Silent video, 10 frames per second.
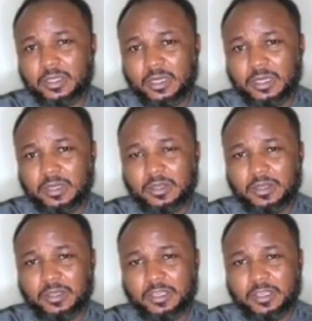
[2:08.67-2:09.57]
And
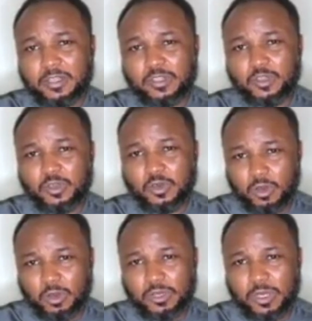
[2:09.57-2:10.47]
in his
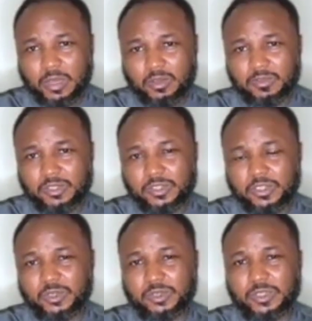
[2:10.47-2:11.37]
call, in our
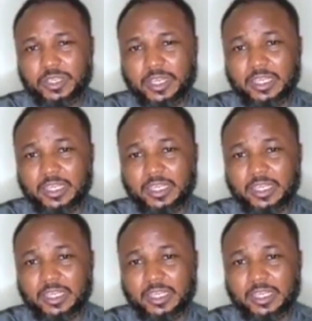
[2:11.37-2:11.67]
conversation, he